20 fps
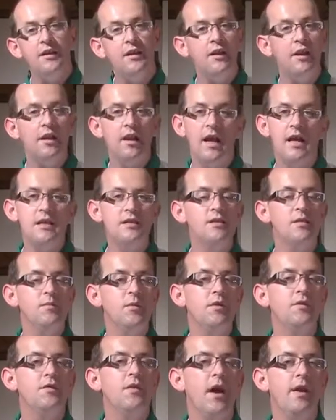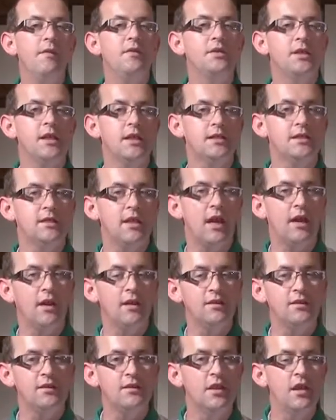it. It'll last about 5-6
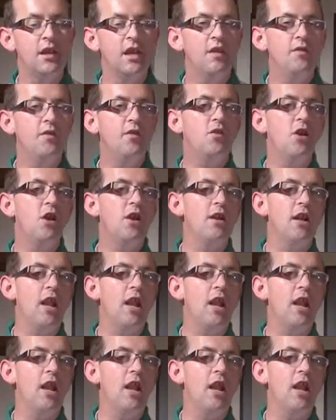seconds. If you've got